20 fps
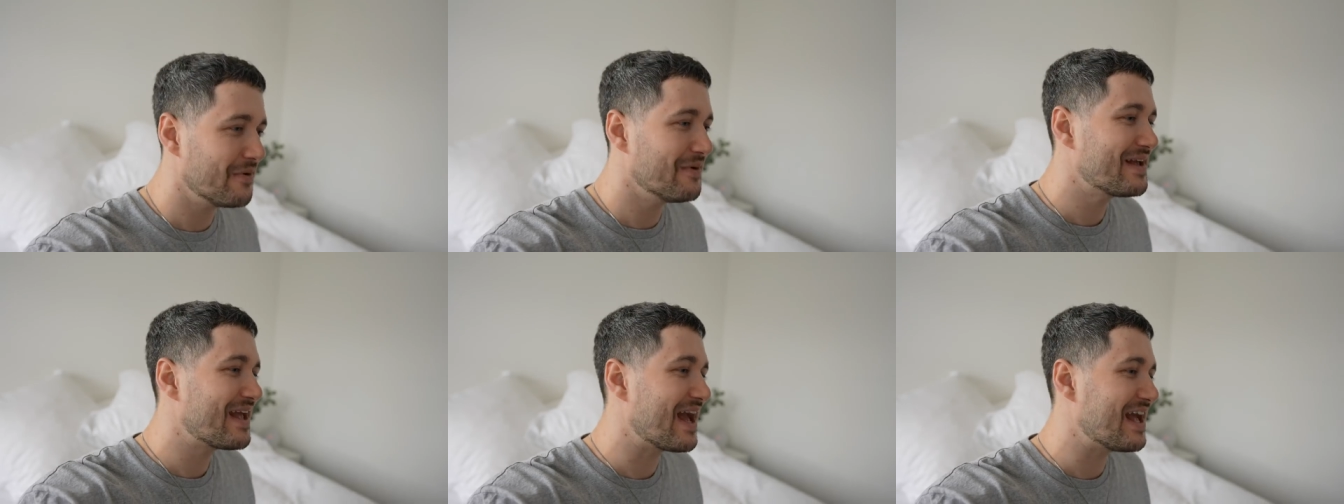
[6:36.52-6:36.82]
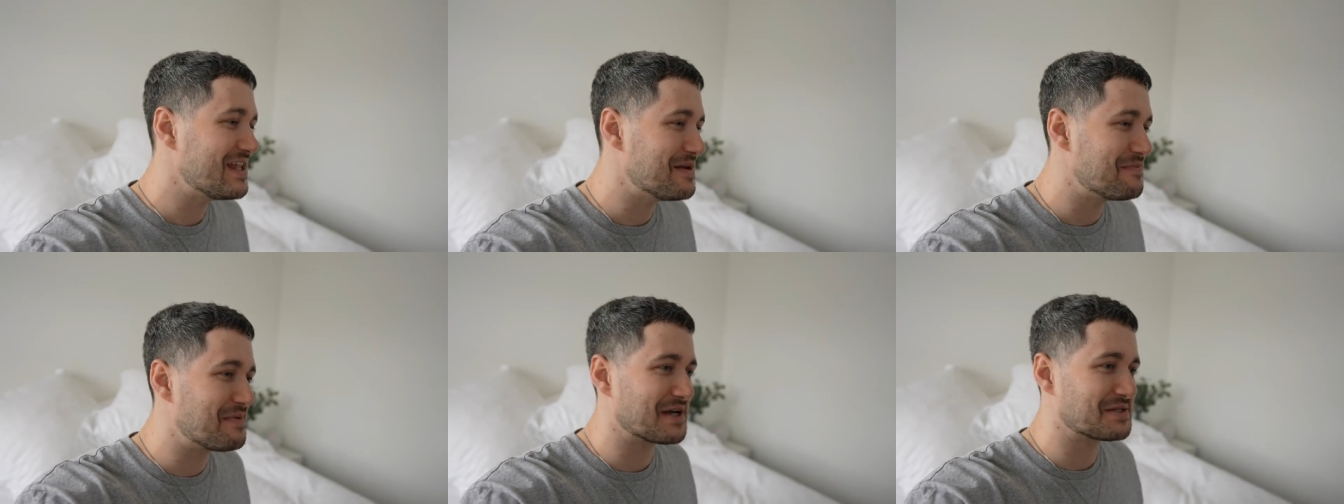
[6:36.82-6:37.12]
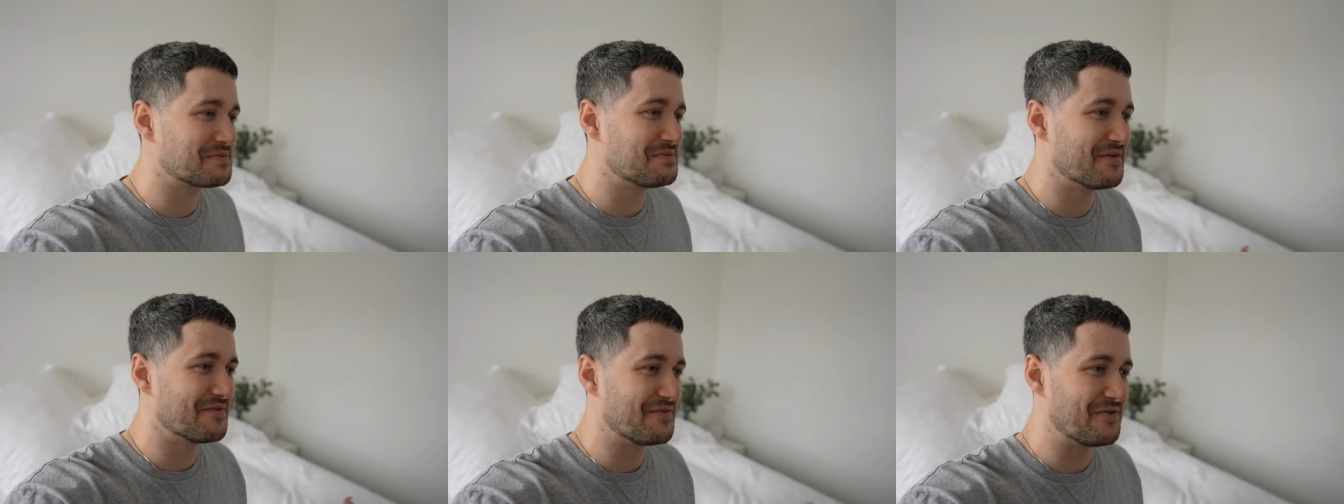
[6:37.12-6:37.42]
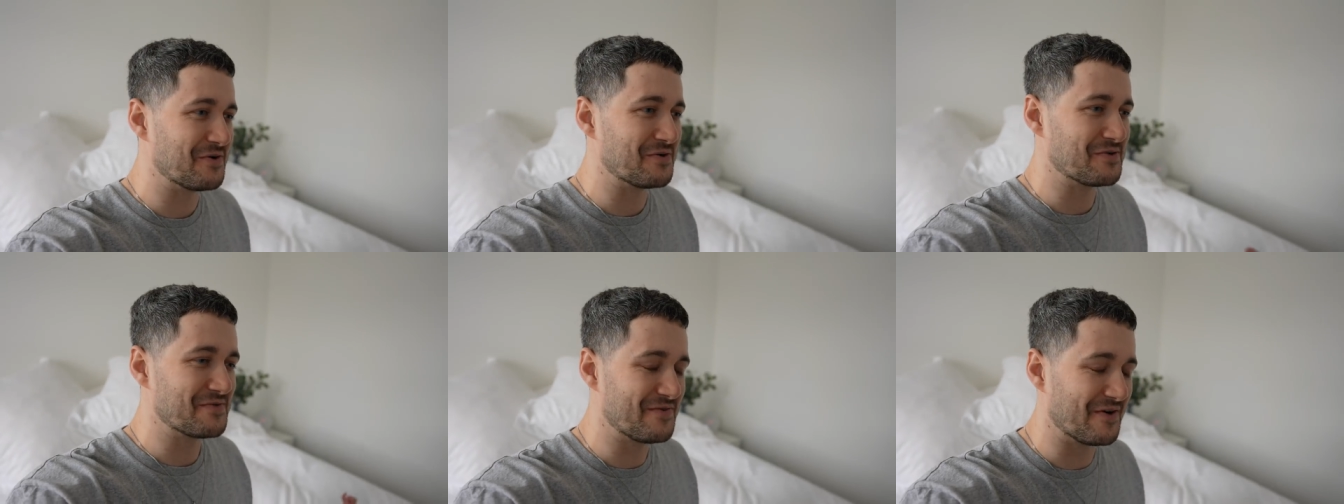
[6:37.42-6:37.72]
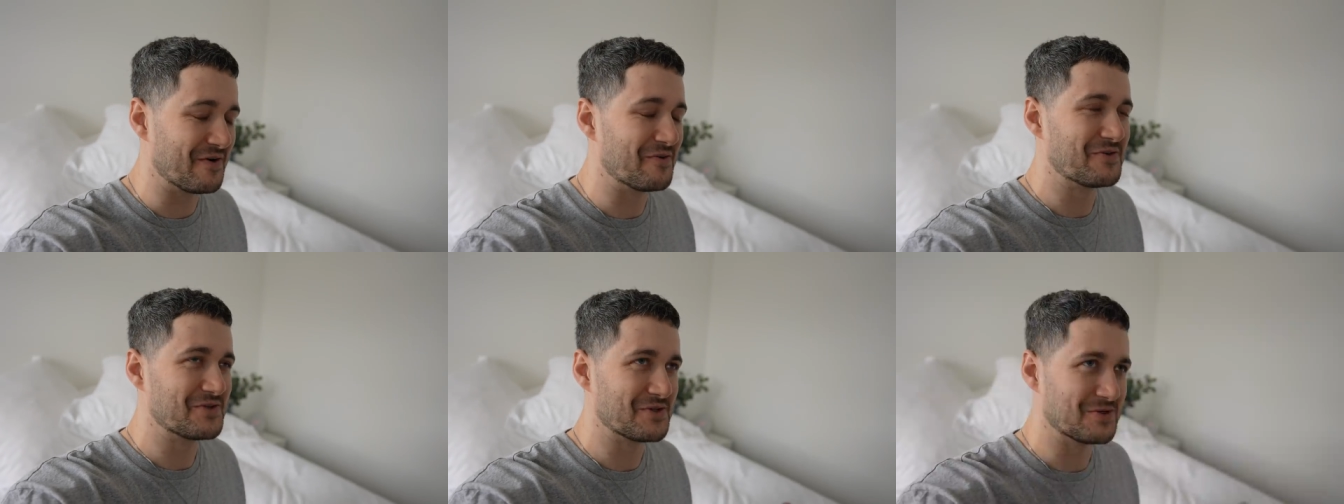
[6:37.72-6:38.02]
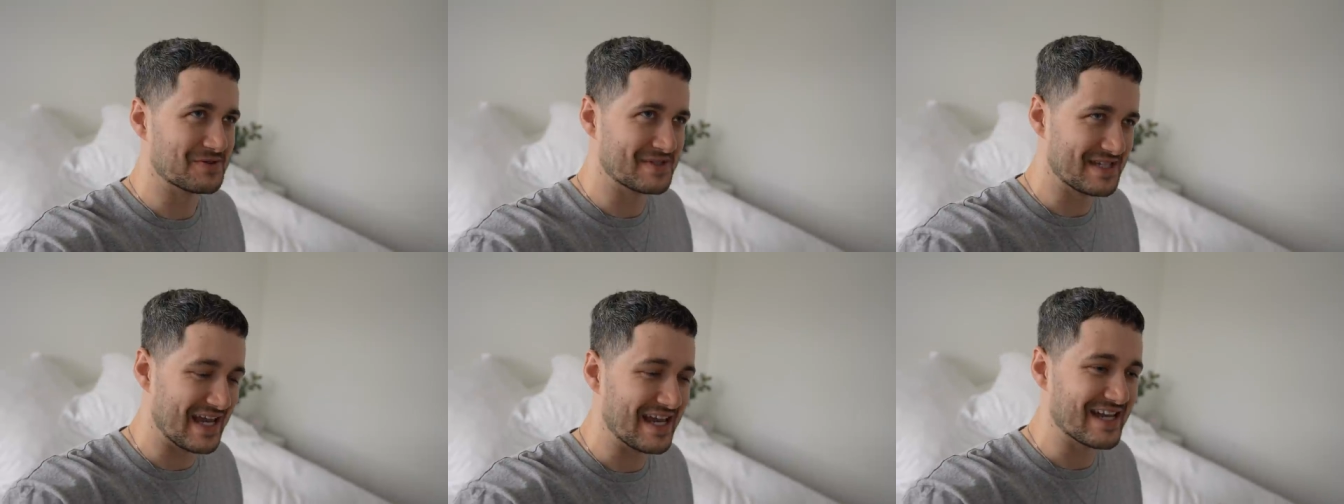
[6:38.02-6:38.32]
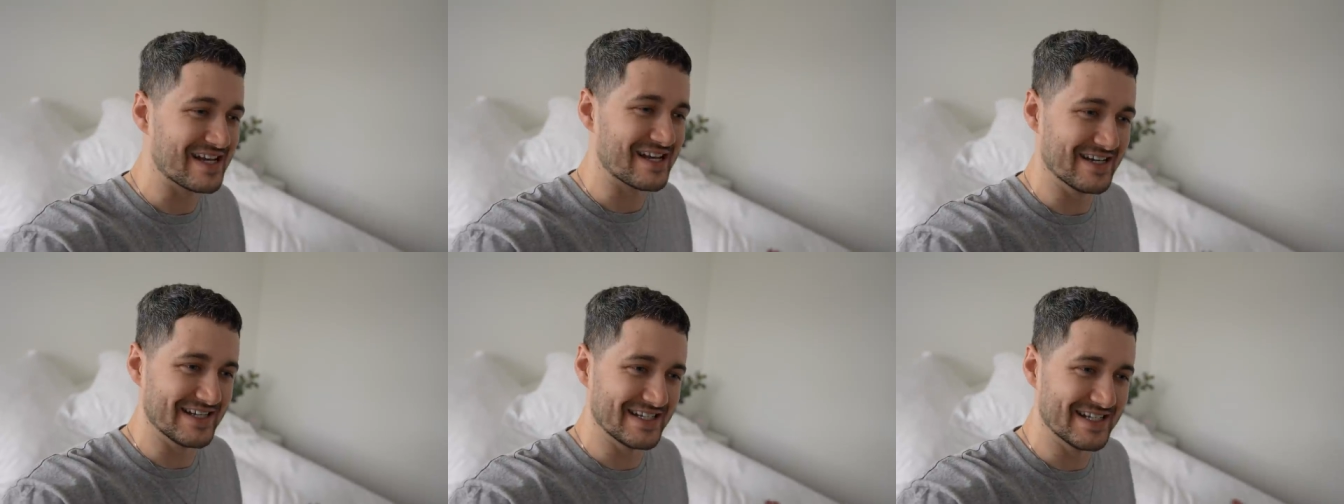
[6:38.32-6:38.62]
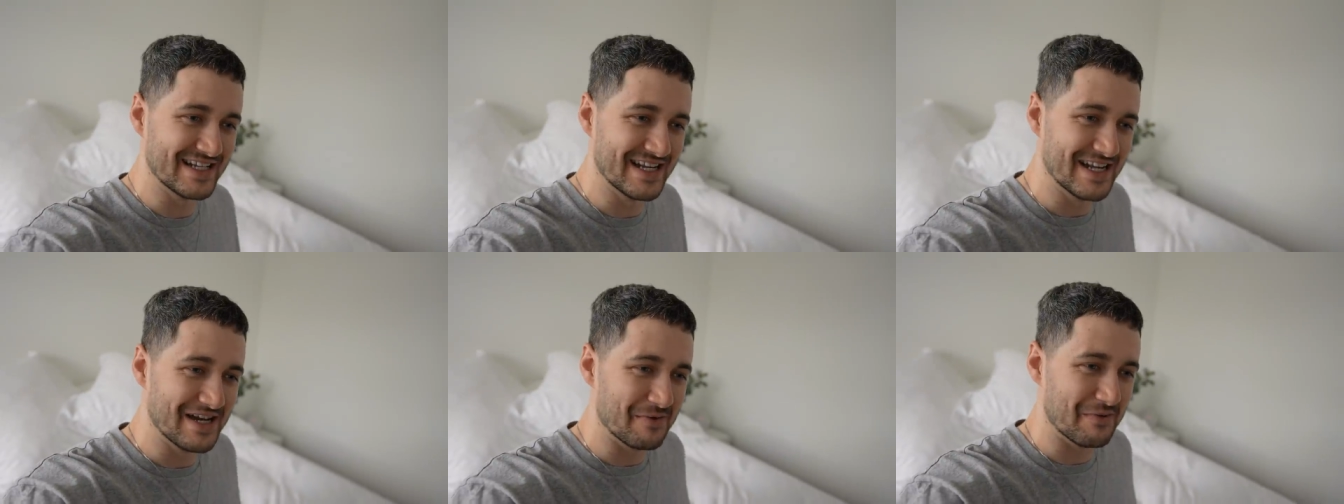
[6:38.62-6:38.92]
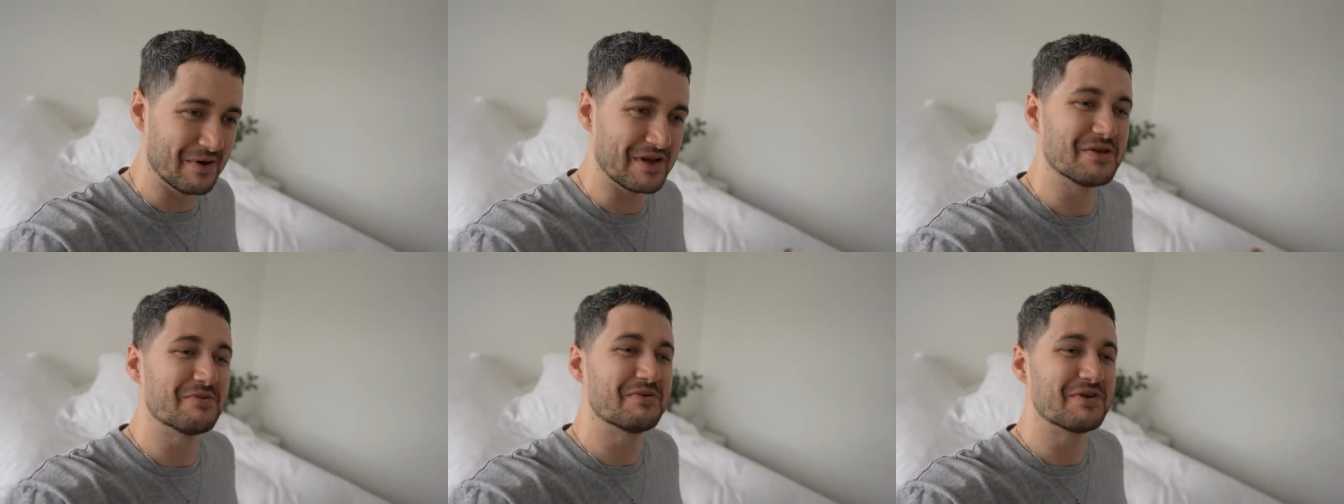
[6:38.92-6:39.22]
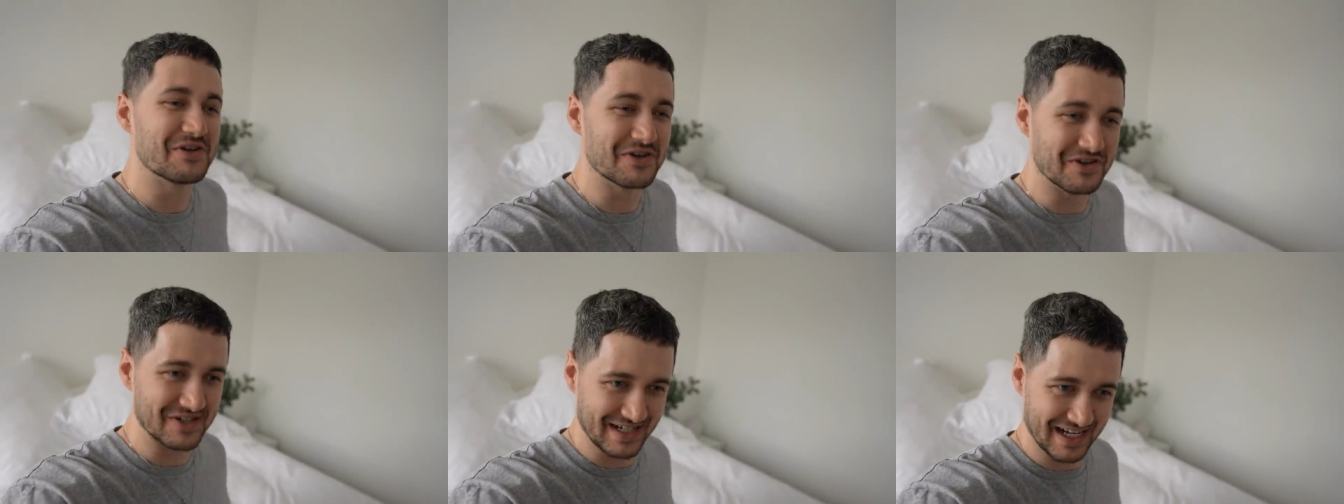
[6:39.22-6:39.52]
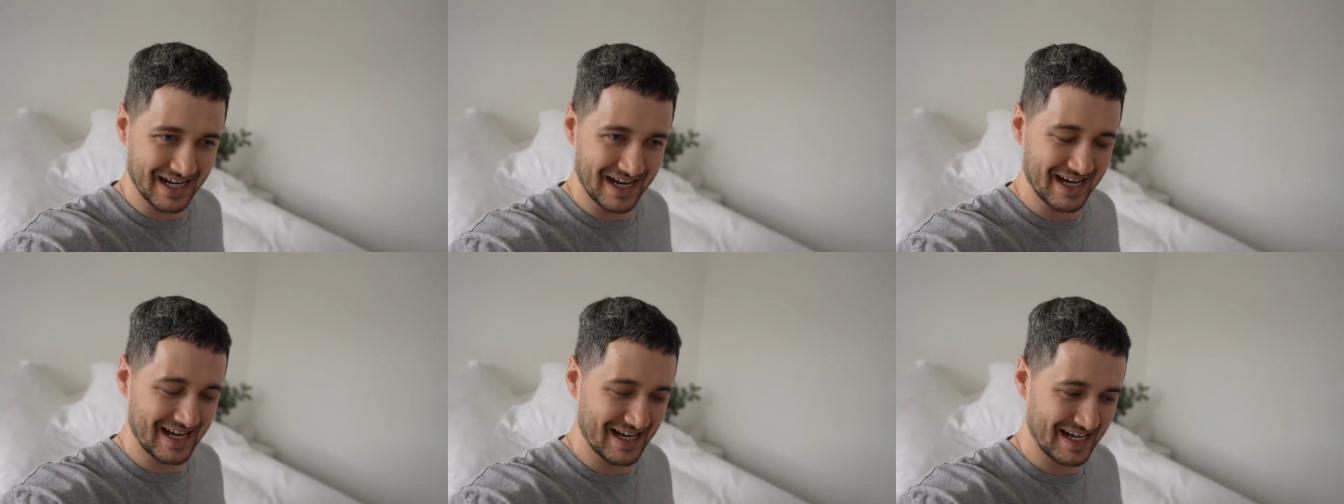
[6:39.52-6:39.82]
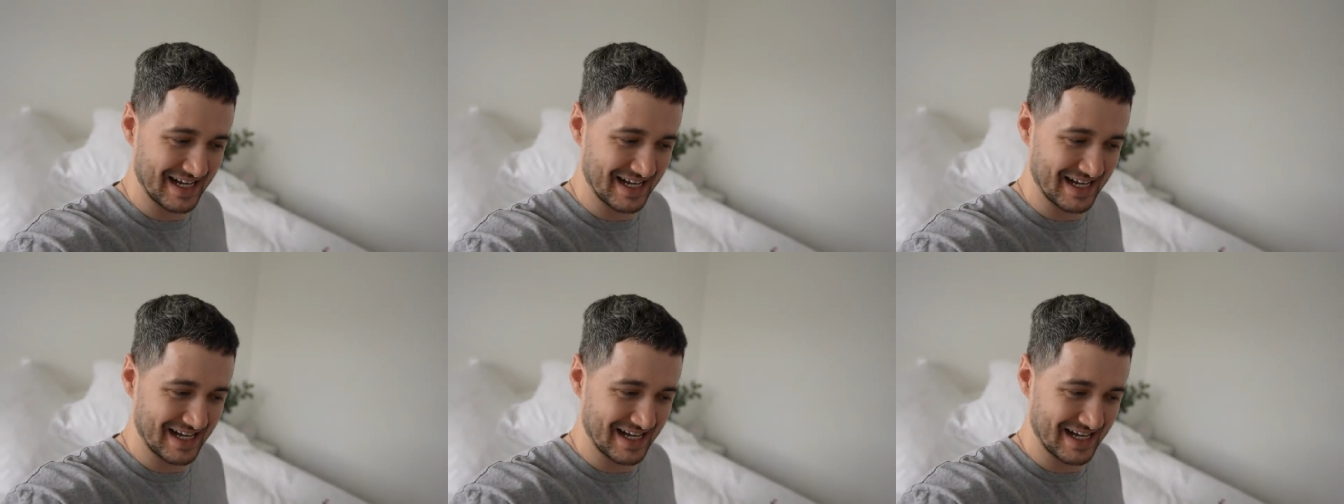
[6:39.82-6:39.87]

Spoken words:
Go and getting your passport photo taken when you were younger.